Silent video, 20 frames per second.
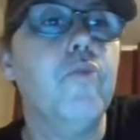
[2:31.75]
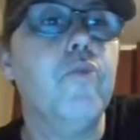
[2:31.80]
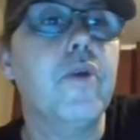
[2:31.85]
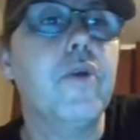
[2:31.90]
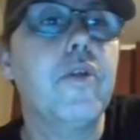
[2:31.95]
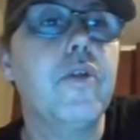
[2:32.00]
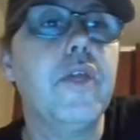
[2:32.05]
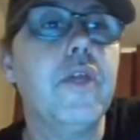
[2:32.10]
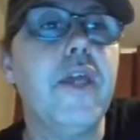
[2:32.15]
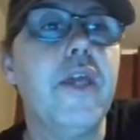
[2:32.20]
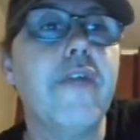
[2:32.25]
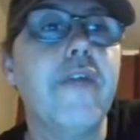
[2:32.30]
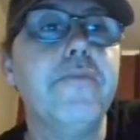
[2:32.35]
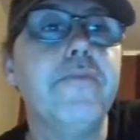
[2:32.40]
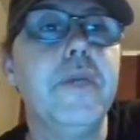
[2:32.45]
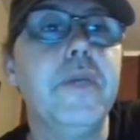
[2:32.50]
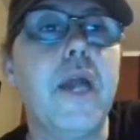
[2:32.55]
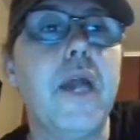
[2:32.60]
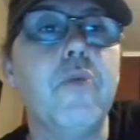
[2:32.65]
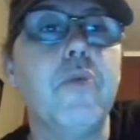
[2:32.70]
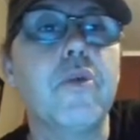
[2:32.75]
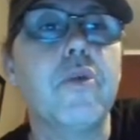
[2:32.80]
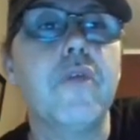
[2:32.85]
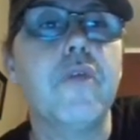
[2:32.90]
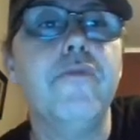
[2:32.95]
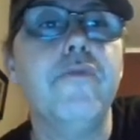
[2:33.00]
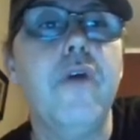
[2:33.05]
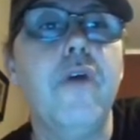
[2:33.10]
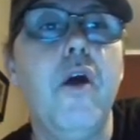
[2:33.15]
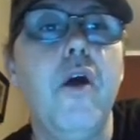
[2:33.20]
whether the FBI was
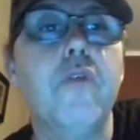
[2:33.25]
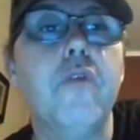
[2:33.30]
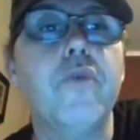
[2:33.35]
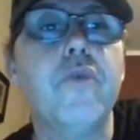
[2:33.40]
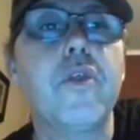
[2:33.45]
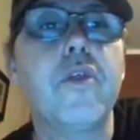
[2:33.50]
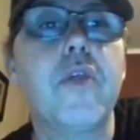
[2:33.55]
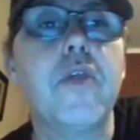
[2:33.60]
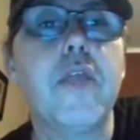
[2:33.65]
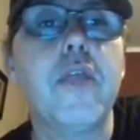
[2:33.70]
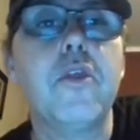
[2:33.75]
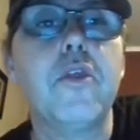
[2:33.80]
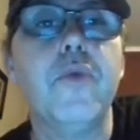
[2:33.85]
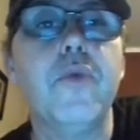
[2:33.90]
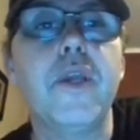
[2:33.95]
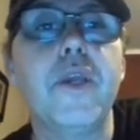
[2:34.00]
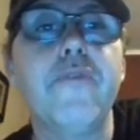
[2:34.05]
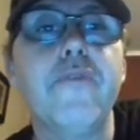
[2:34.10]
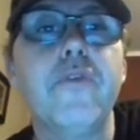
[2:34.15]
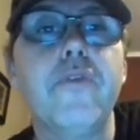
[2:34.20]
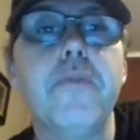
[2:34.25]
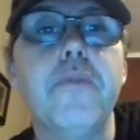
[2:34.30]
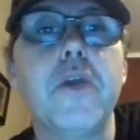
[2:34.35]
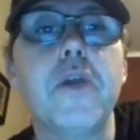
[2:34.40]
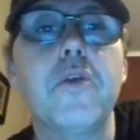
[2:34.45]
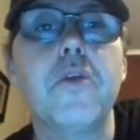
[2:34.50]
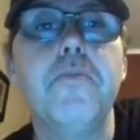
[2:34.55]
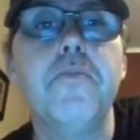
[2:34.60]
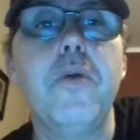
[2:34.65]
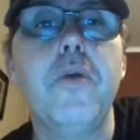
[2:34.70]
involved with censoring
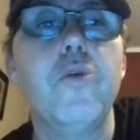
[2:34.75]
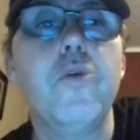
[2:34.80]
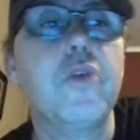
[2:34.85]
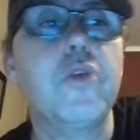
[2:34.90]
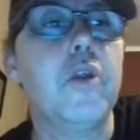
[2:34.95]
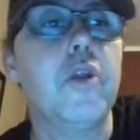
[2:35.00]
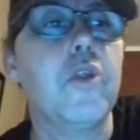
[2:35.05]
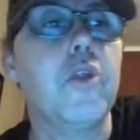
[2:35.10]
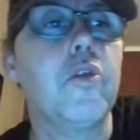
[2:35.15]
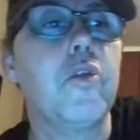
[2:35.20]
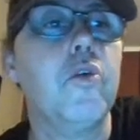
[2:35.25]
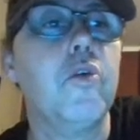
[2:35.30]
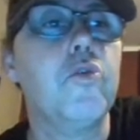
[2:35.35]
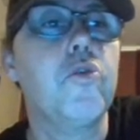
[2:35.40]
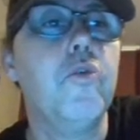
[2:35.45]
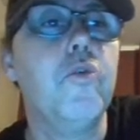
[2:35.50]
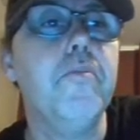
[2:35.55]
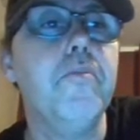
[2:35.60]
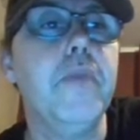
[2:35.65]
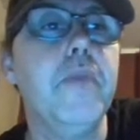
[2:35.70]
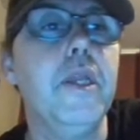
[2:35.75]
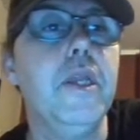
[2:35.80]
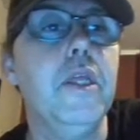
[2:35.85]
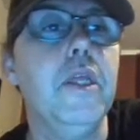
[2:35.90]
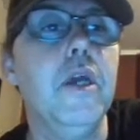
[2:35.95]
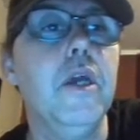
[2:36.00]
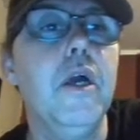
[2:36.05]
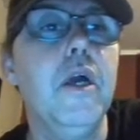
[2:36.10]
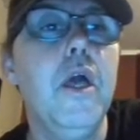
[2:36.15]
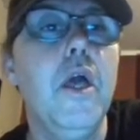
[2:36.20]
information posted on social
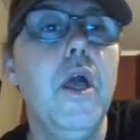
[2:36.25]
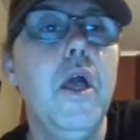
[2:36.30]
media,